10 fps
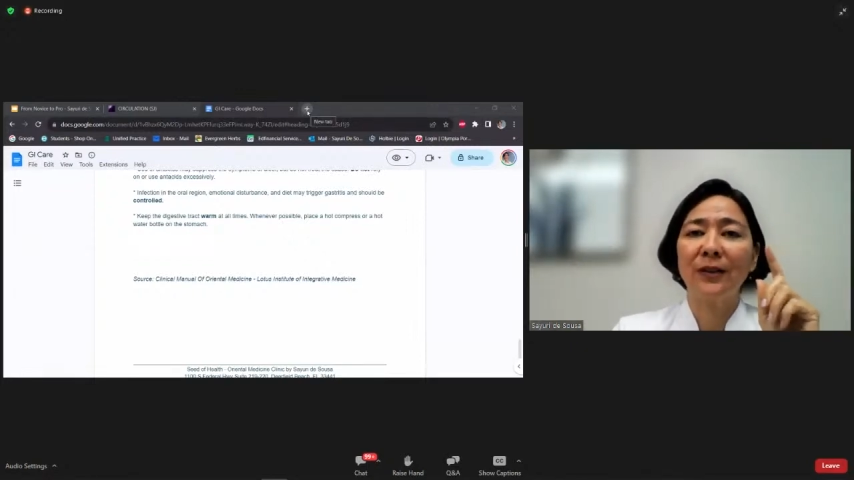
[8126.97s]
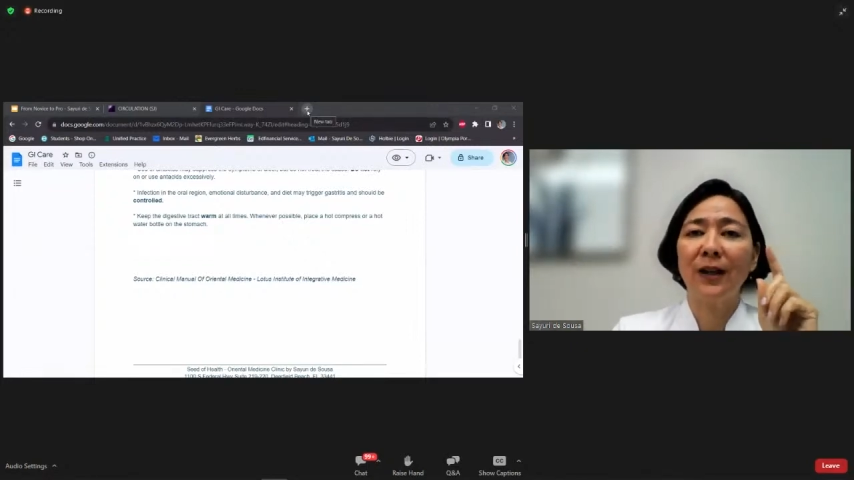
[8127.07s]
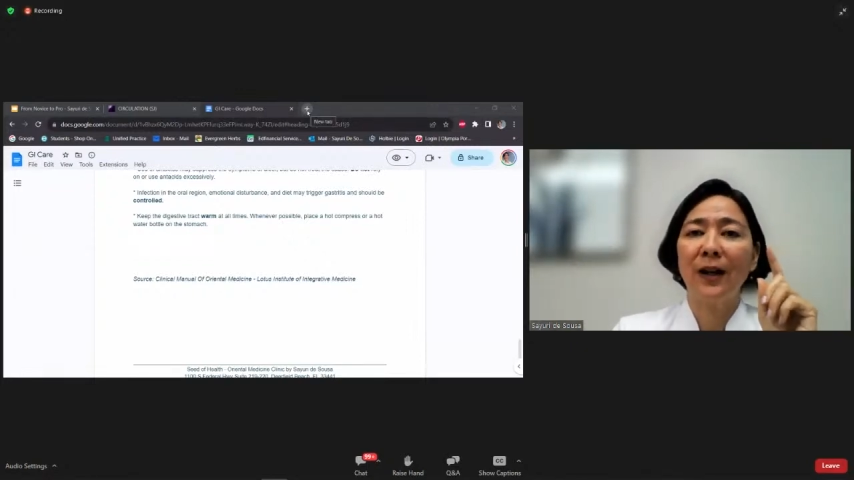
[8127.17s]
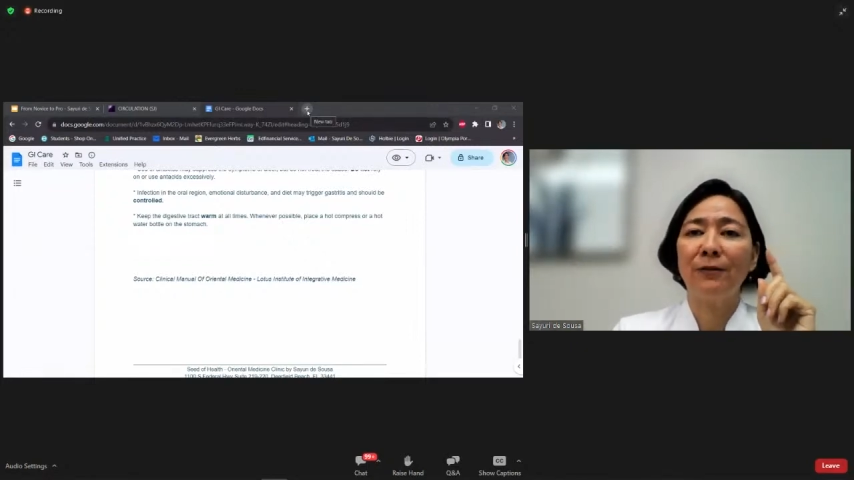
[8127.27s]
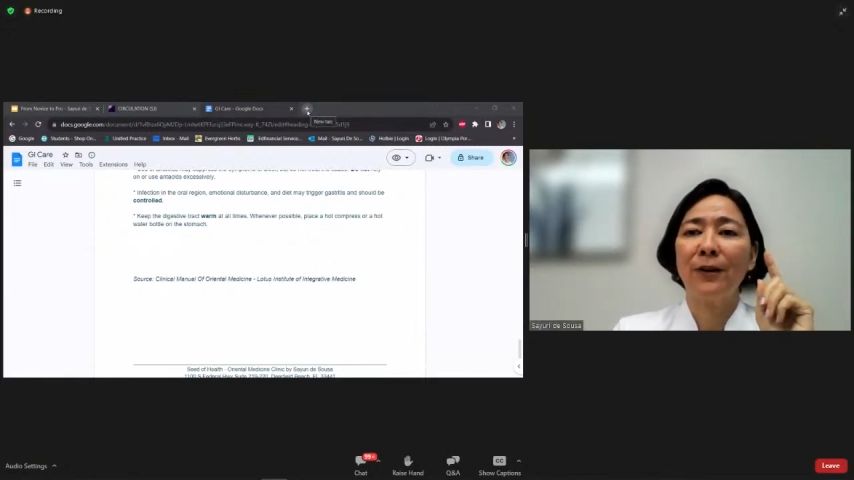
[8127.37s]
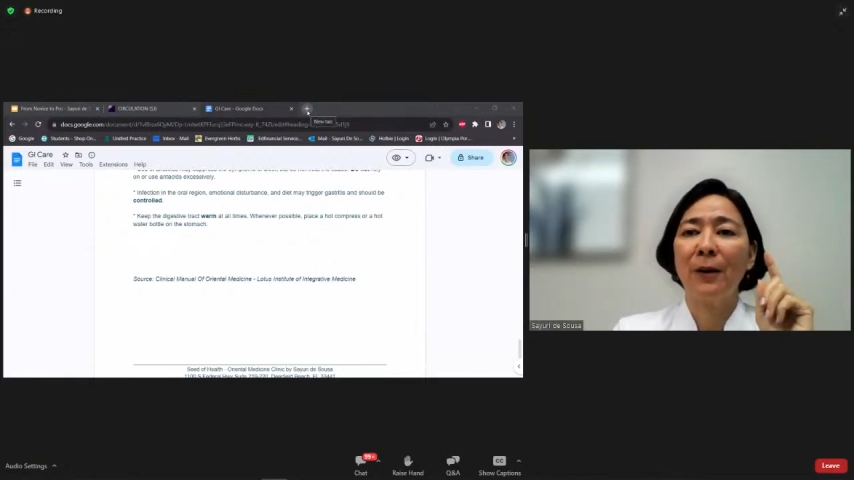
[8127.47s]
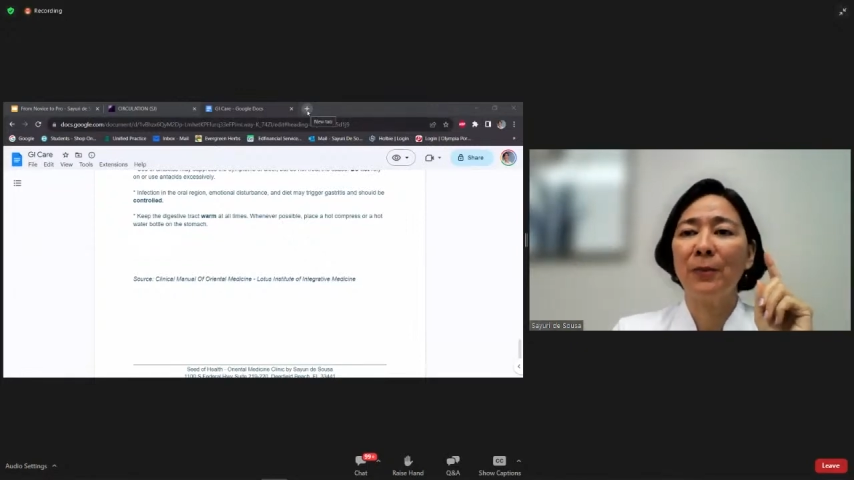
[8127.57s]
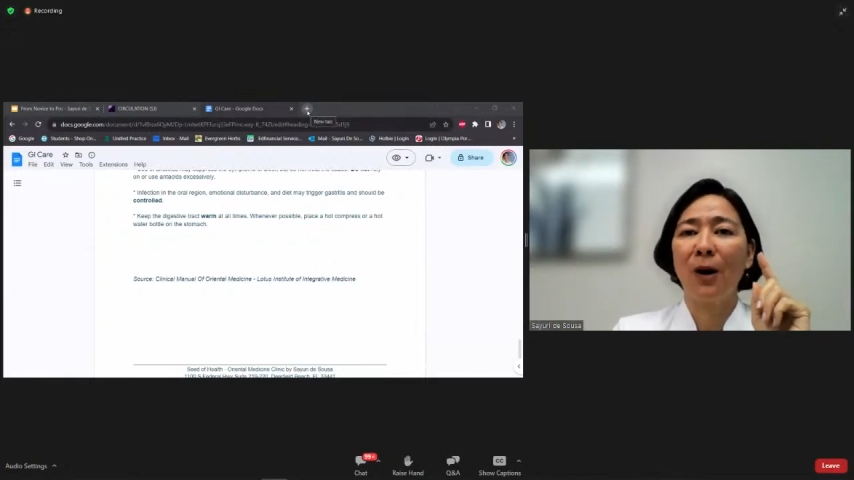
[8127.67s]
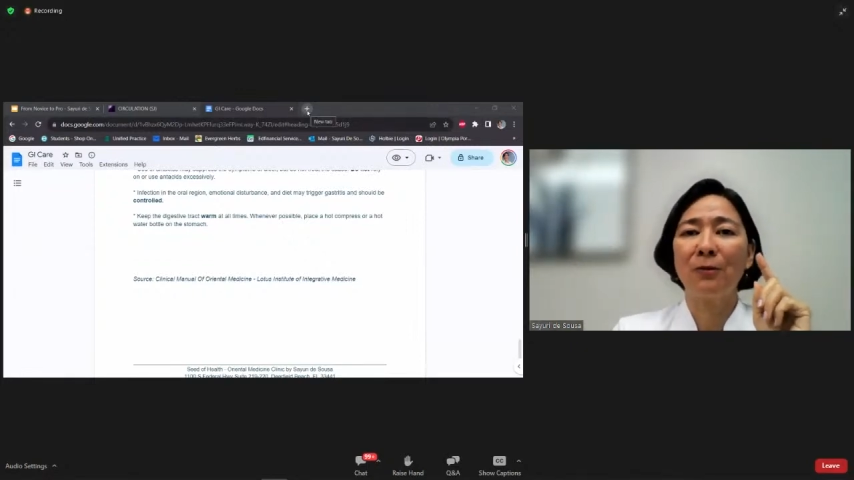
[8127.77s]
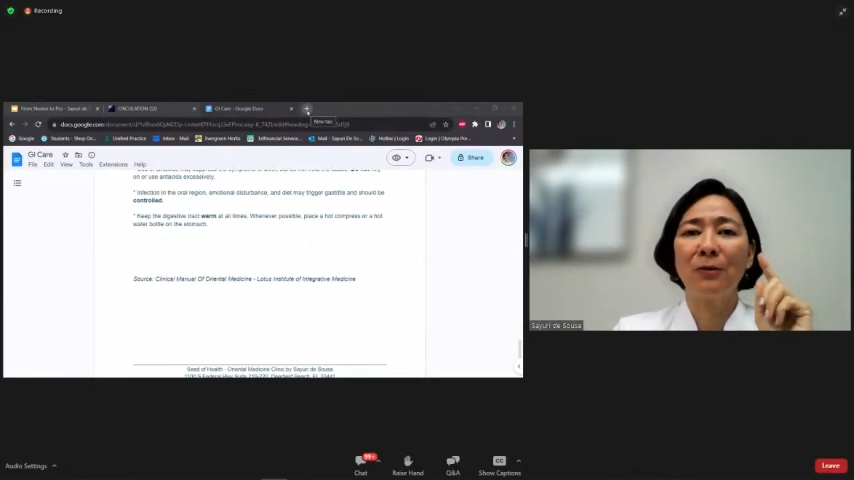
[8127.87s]
if I'm
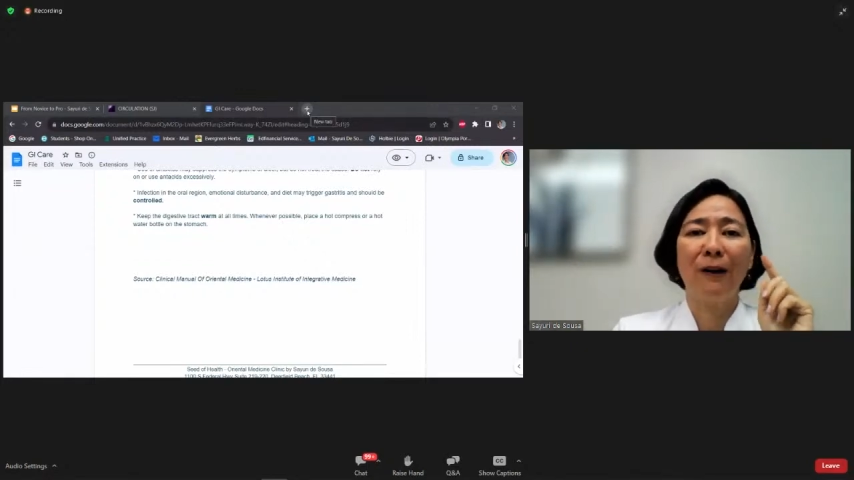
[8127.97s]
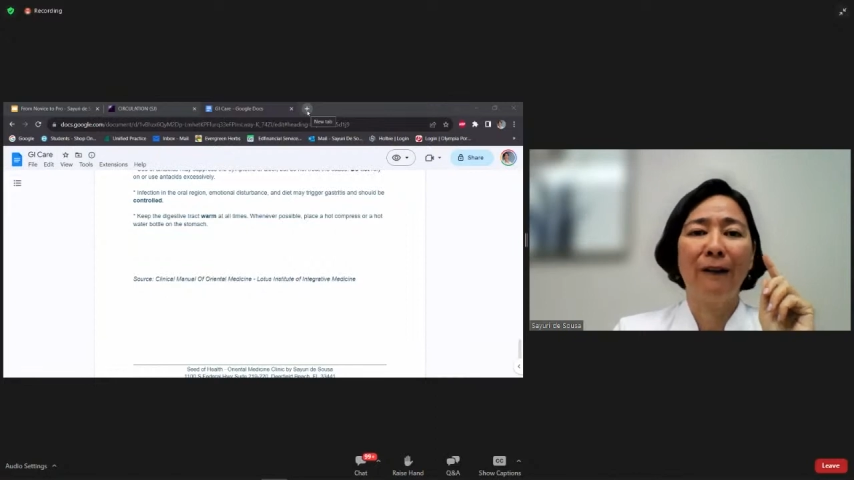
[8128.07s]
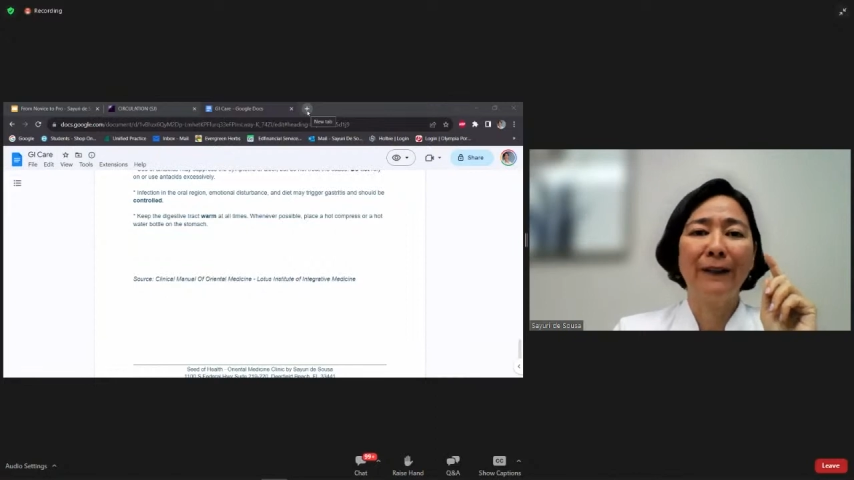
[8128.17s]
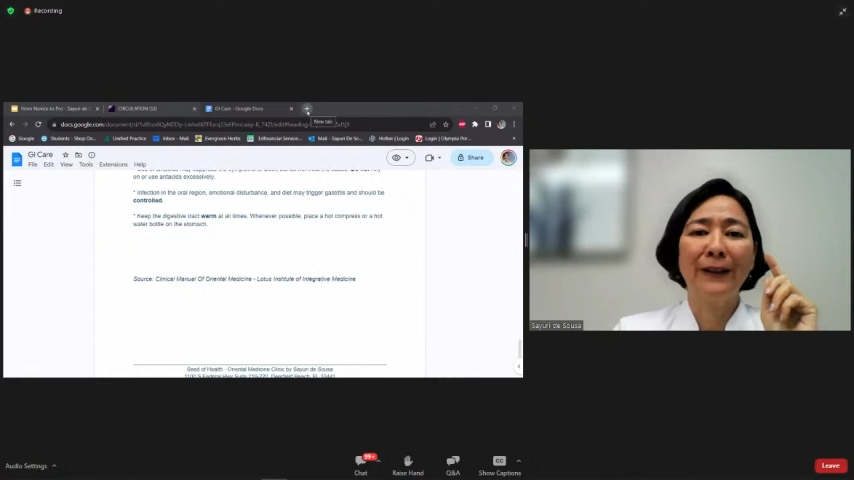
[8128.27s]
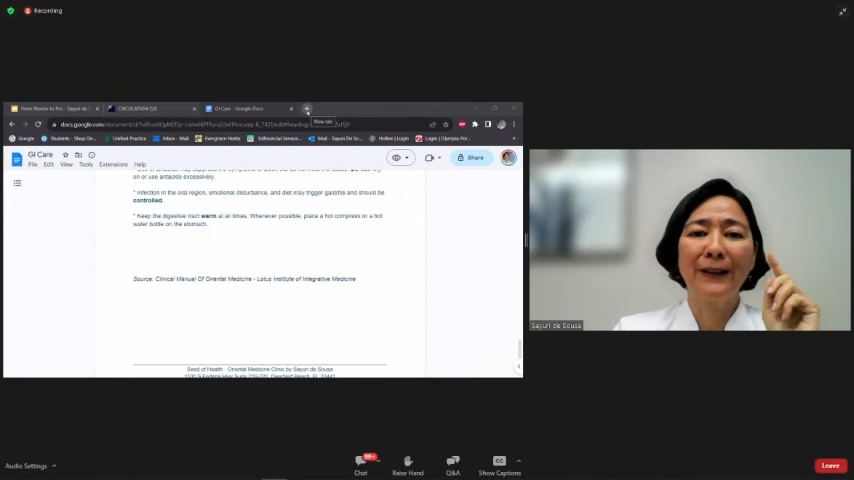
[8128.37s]
not wrong.